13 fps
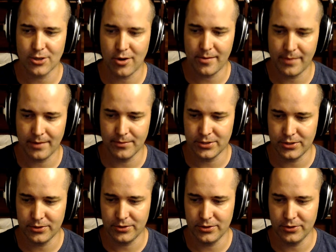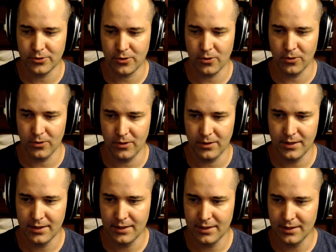I'm able to do curl
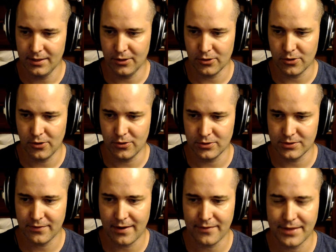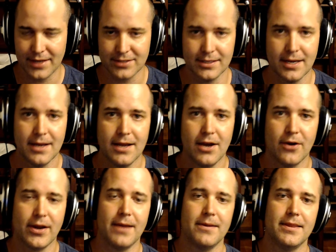localhost 5000.
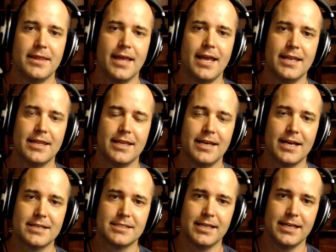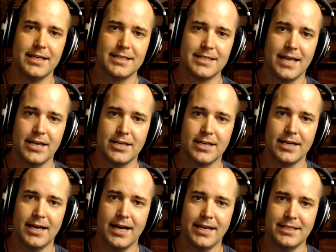Okay, then the next thing is that
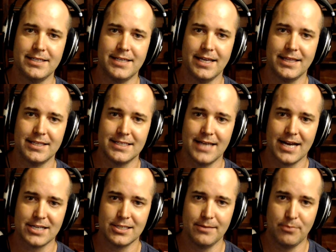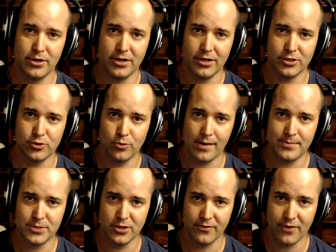I need to take this and actually put it onto a web
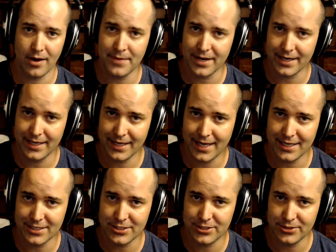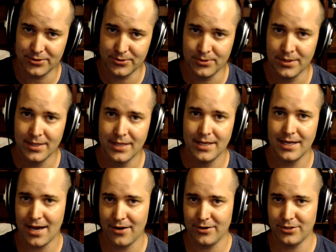server. I'm not going to get into
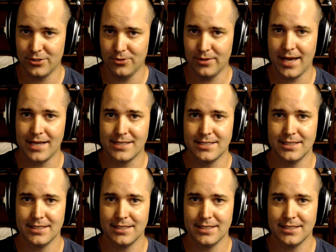how to do that.